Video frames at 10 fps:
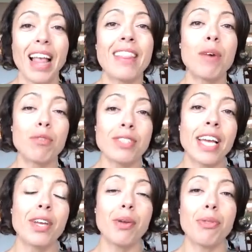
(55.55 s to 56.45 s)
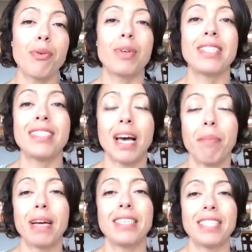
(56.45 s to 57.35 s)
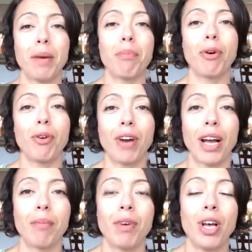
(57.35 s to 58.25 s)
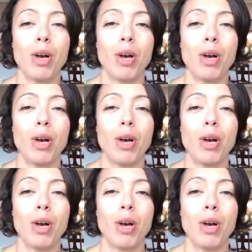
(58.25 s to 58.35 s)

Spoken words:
that will take you through a step-by-step program